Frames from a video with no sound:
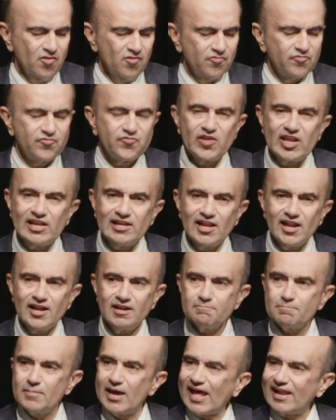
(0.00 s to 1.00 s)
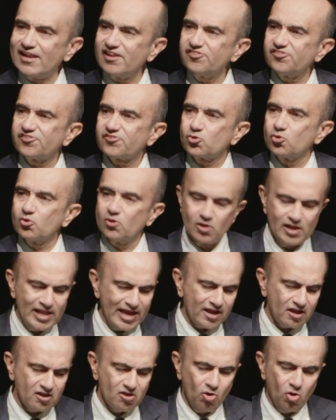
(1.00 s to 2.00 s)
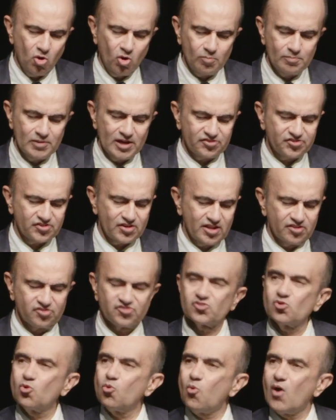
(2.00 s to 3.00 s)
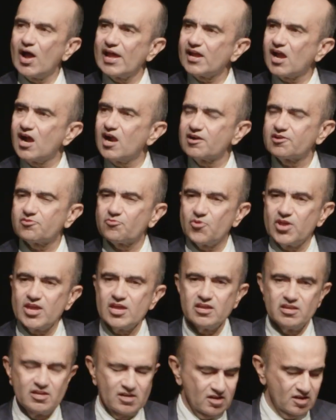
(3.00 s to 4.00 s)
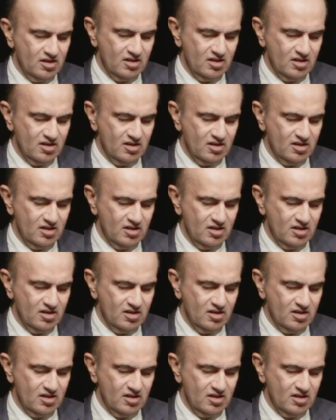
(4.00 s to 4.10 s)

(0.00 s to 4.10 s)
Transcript: Finland managed to lick homelessness, so why can't we?